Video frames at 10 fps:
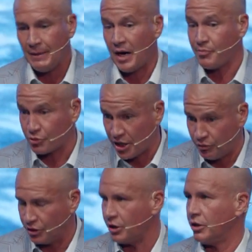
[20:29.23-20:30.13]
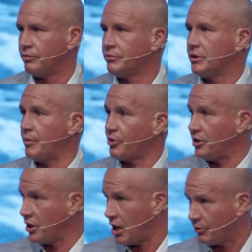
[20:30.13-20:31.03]
I prayed with her. I prayed
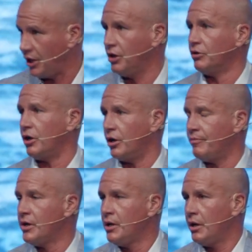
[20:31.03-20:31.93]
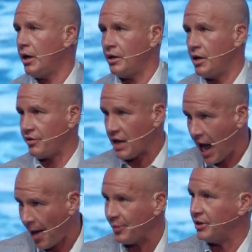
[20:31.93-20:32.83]
that God would heal her. Uh, nothing
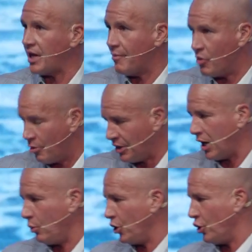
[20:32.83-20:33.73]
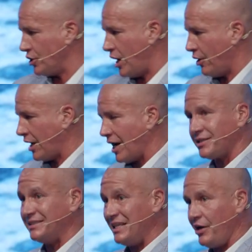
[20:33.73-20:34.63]
happened at that moment. I went on down. I got
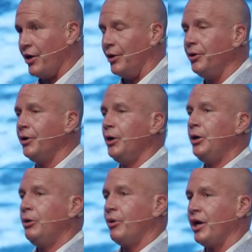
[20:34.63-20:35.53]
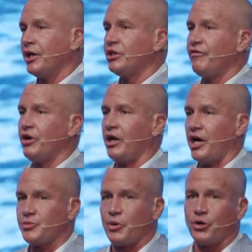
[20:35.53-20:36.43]
to the end when I got to the very
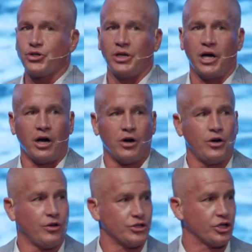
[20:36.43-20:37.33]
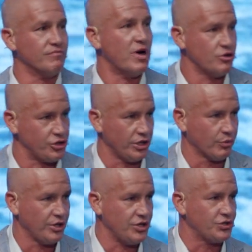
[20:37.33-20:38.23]
last person, I heard all this commotion. There
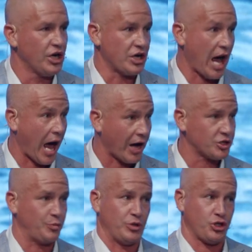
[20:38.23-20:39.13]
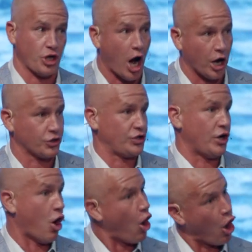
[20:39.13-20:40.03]
were these gasps and shocks
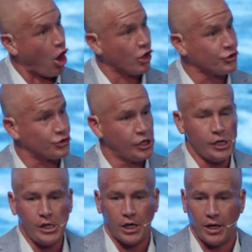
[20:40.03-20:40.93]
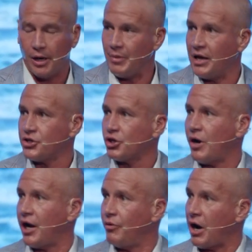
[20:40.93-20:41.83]
and awes. Um, and so
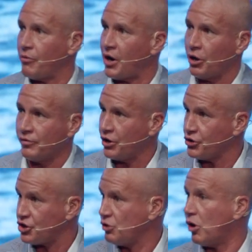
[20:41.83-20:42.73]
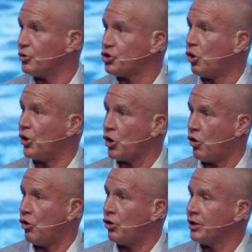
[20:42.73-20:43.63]
I, I ran over there to see what was going
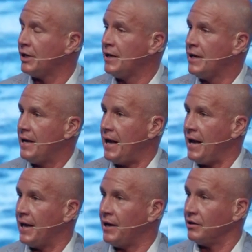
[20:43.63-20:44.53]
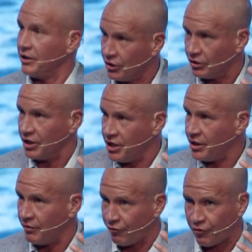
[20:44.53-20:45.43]
on. And literally,
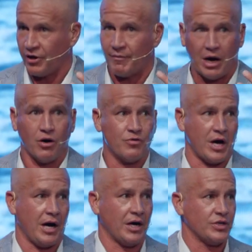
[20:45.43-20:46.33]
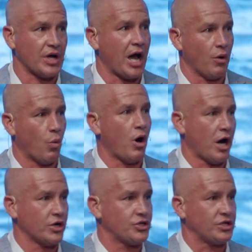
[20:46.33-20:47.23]
in front of my own eyes, I
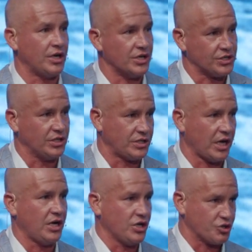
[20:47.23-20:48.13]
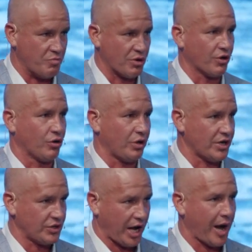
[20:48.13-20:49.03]
watched an instantaneous miracle
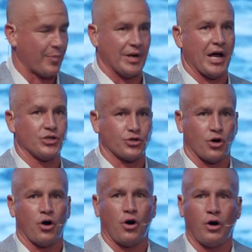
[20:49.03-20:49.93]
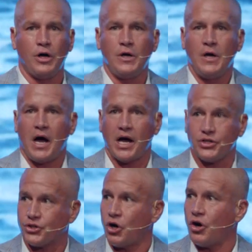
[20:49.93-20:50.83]
as it happened. I saw I
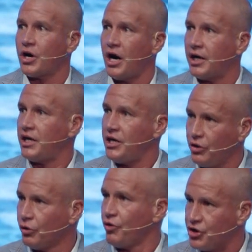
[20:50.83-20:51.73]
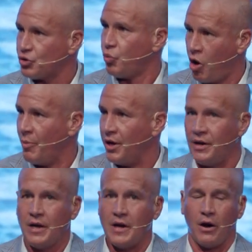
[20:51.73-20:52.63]
saw God heal this
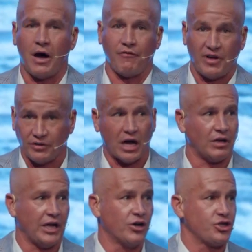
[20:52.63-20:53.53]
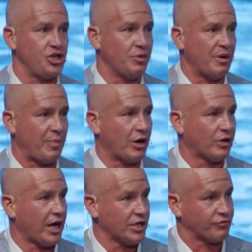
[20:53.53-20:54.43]
woman. Now, I found out later she had been
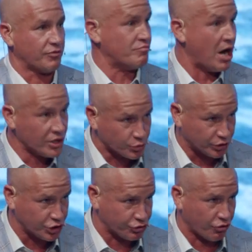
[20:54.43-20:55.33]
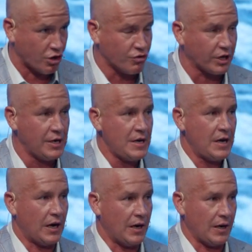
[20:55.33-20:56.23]
paralyzed for months with a stroke,
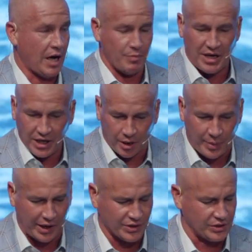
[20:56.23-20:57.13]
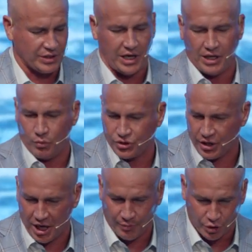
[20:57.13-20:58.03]
uh, had been incapacitated, was
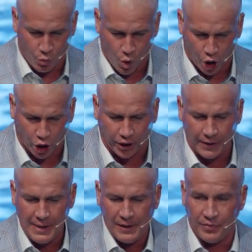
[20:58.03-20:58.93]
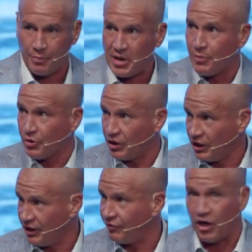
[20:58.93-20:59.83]
unable to work. The people that
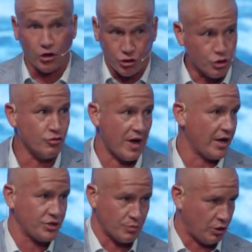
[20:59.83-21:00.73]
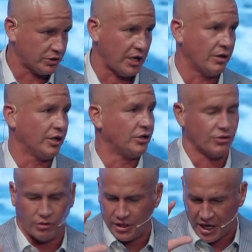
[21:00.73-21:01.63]
lived there knew that. Small town
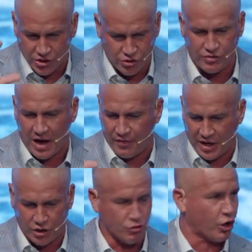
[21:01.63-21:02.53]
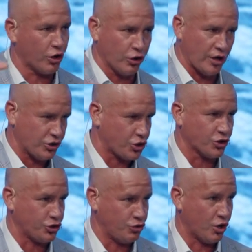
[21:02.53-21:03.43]
Illinois, they knew that. They knew her. The
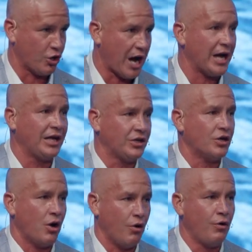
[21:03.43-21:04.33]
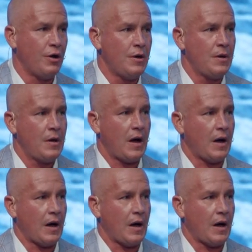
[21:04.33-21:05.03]
church knew her. I didn't know uh,